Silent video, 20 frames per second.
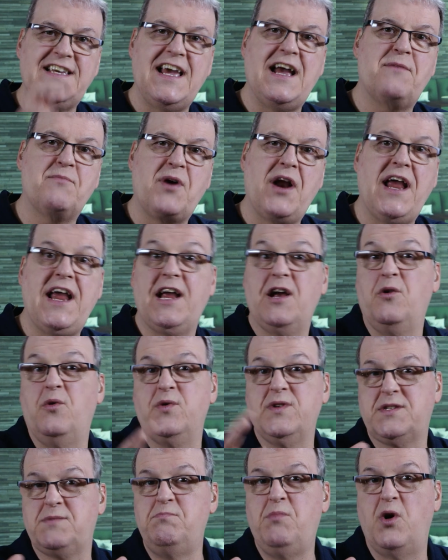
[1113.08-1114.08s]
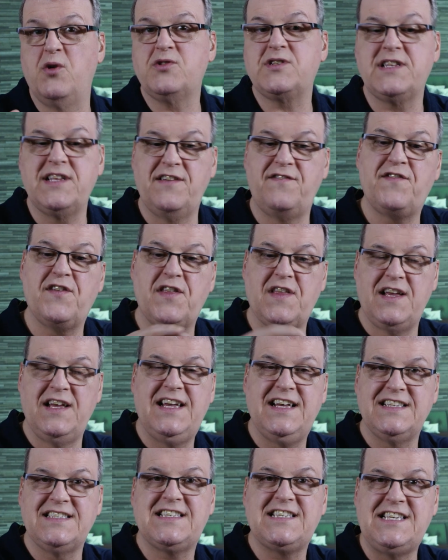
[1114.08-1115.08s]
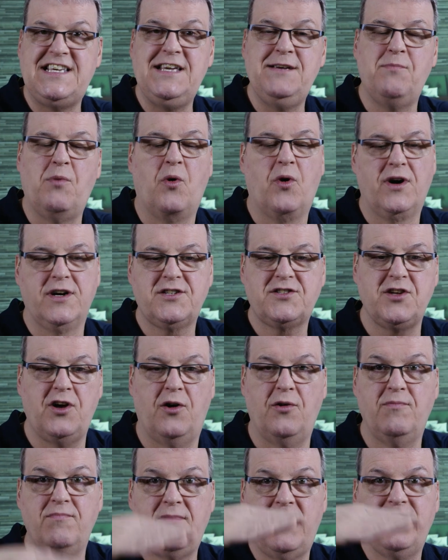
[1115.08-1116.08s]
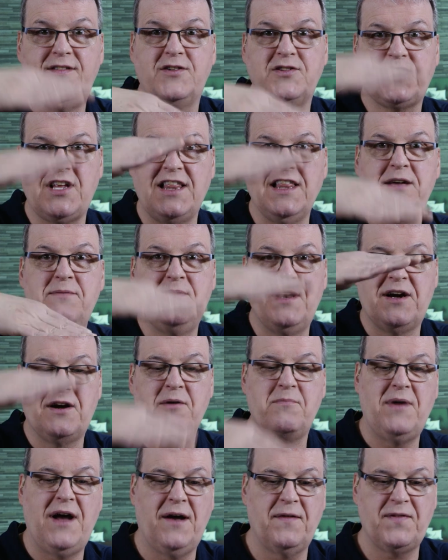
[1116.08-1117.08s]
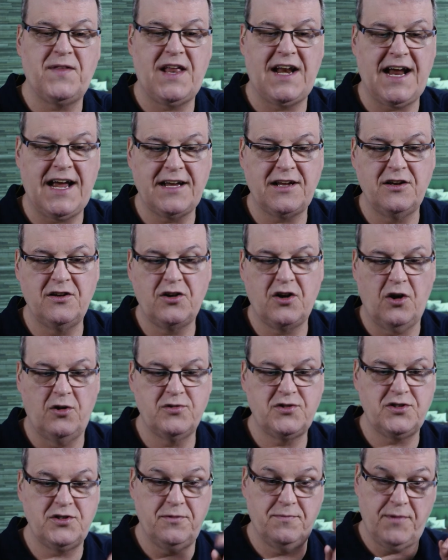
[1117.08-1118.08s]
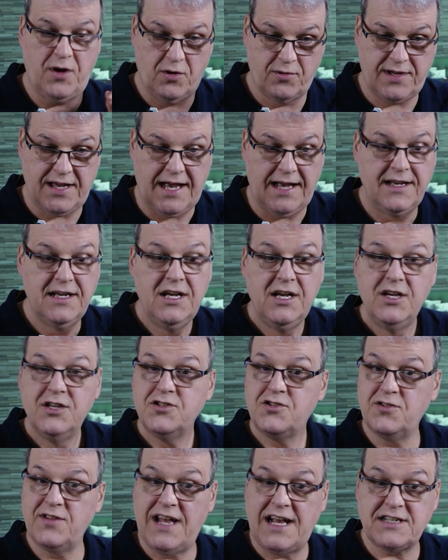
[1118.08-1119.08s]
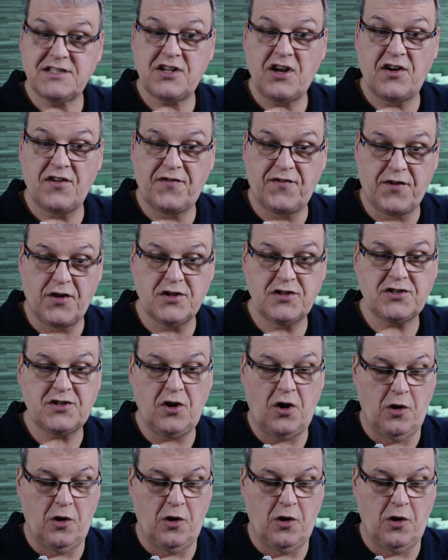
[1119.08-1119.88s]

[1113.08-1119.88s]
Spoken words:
camera angle was mostly for his keyboard, so there's a limited amount that I can go to. Okay, so that's our first